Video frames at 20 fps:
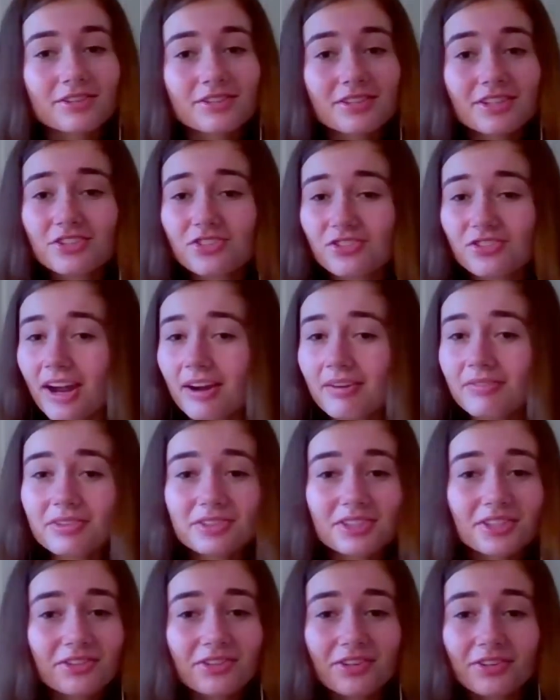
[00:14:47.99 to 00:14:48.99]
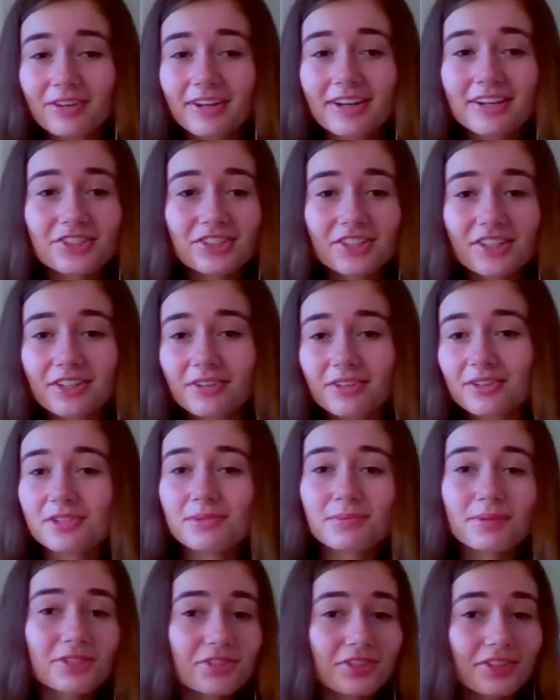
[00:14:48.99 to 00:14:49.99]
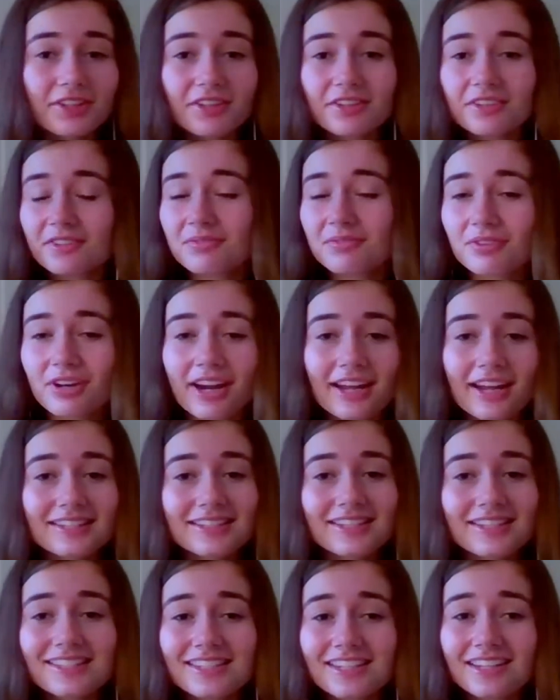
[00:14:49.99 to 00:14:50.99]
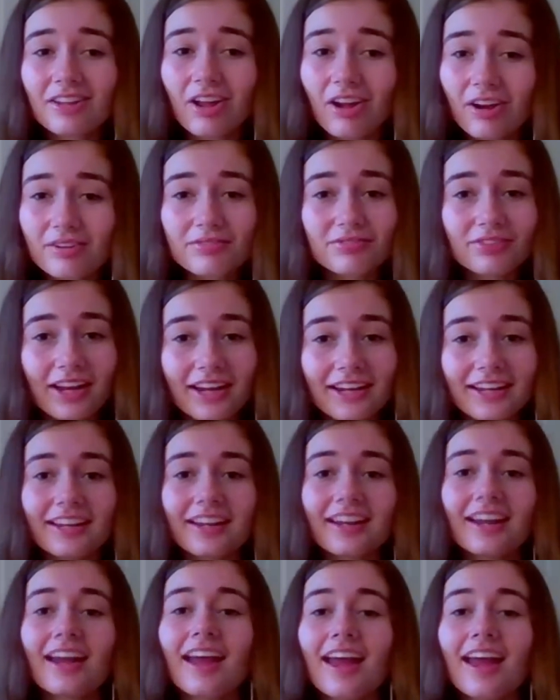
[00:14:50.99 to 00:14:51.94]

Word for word: to travel to Croatia or to Switzerland or to France, it's a long flight.